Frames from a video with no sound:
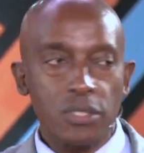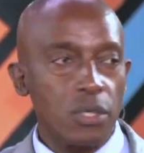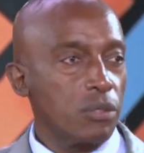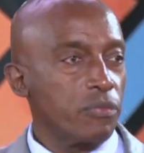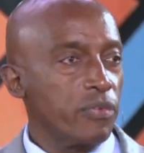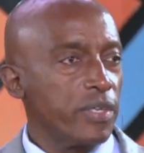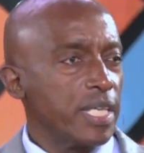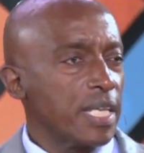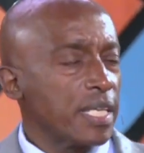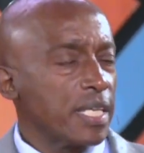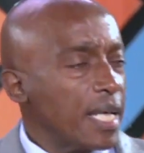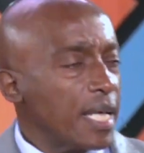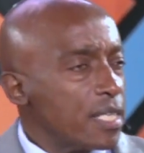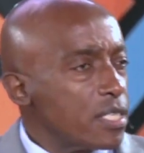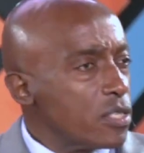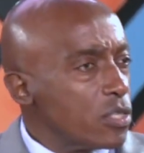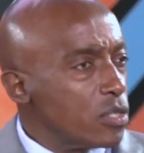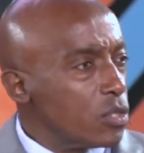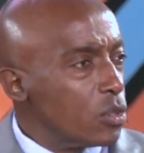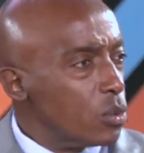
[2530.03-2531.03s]
convenient, that
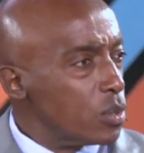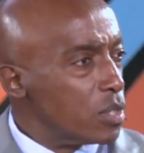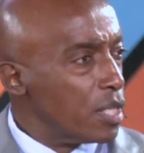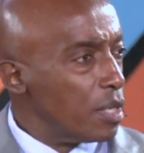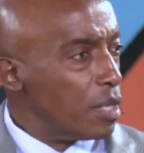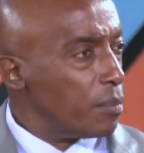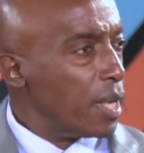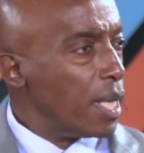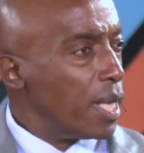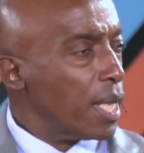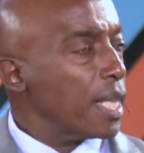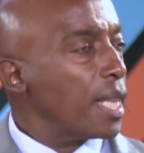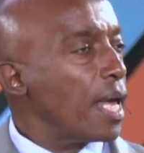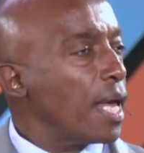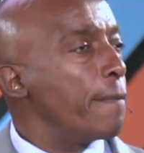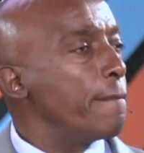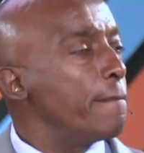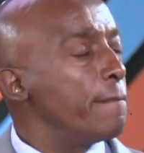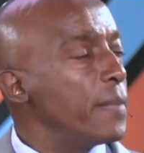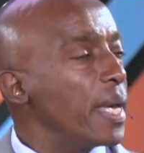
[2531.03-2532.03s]
suits them. They
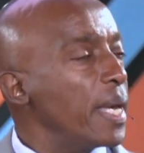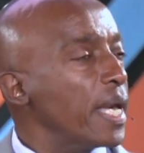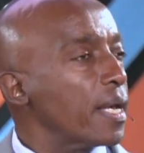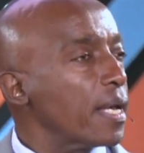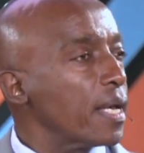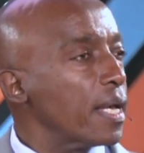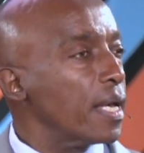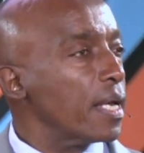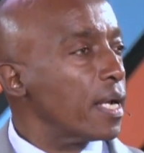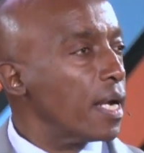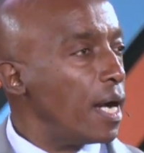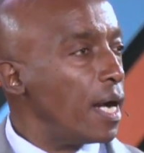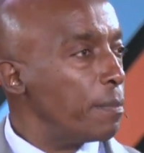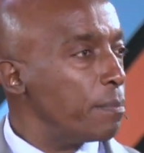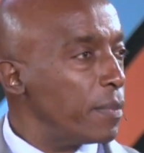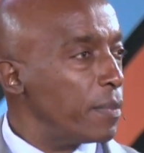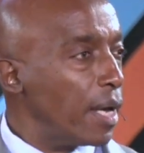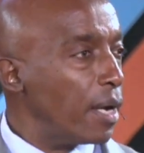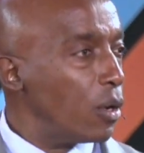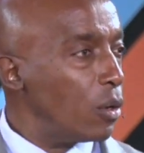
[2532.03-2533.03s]
are making
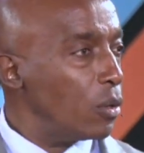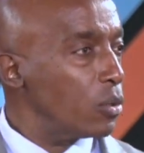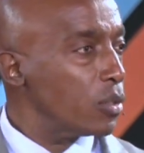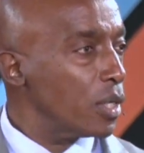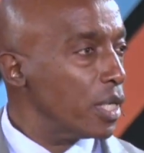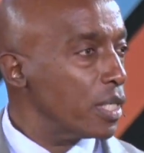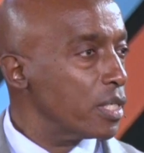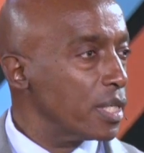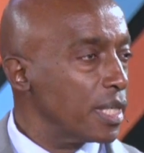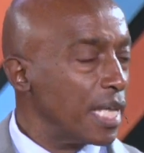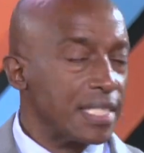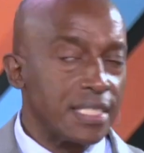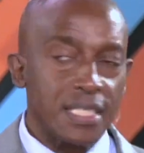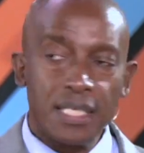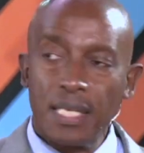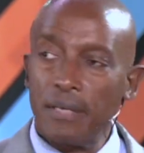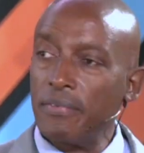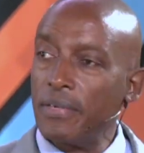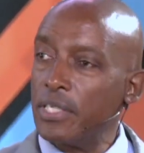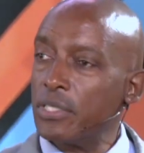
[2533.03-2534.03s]
up their own religion. That's a
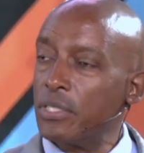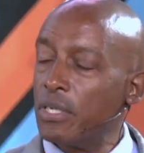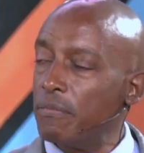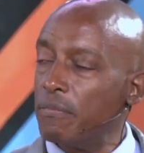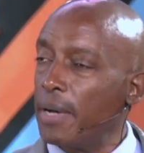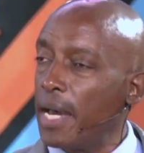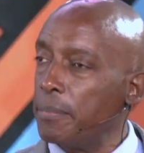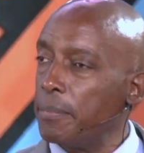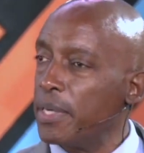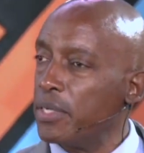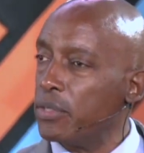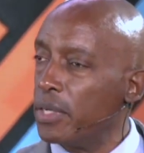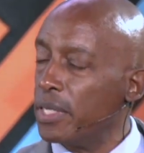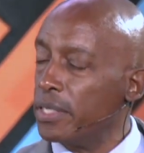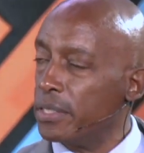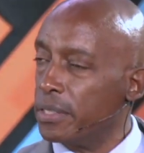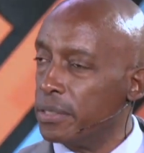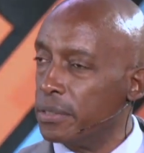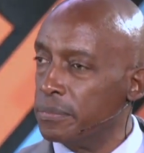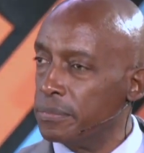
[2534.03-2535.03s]
definition of man made
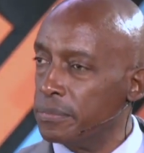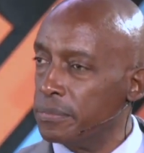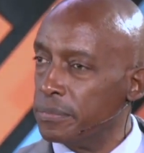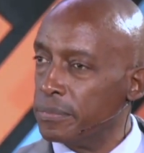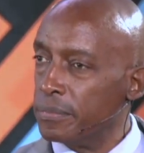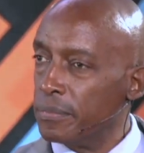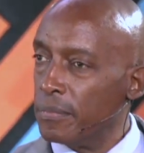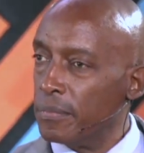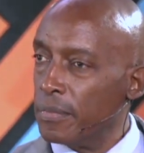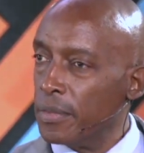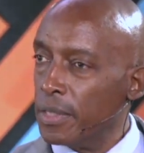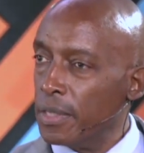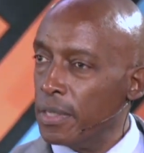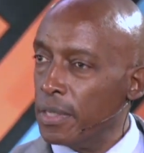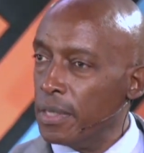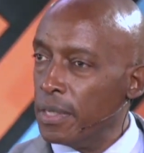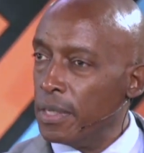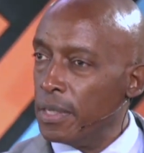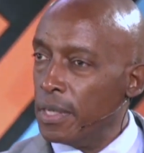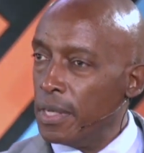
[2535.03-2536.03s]
religion.
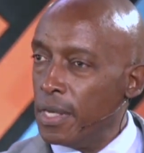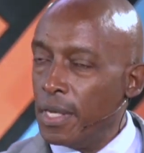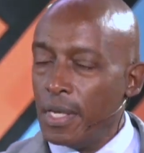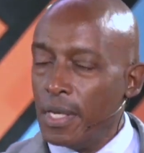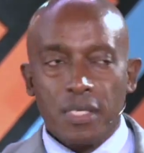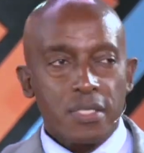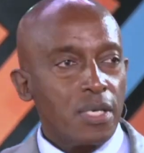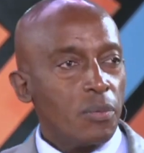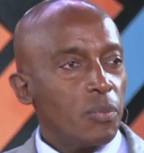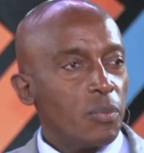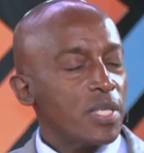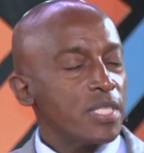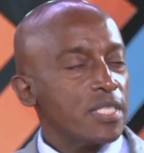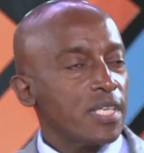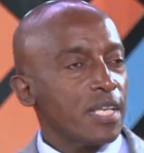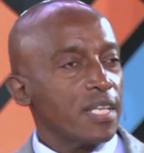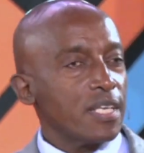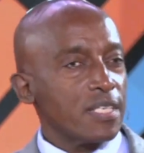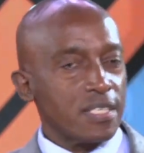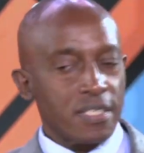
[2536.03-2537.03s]
Someone
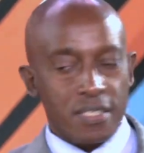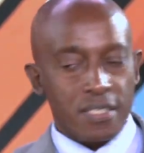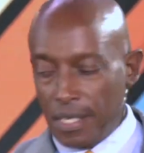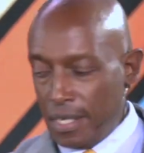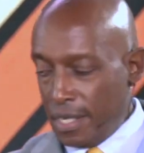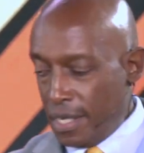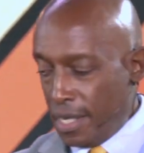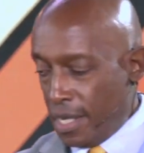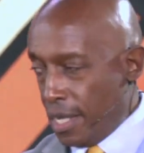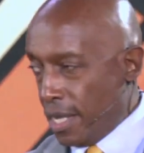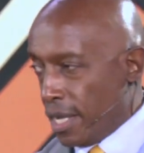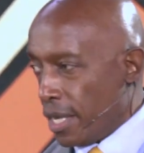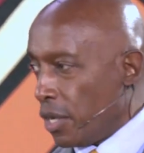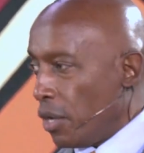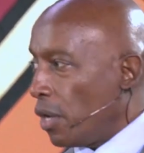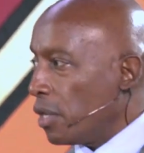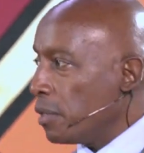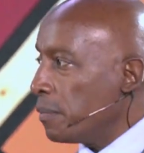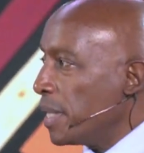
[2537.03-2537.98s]
said this God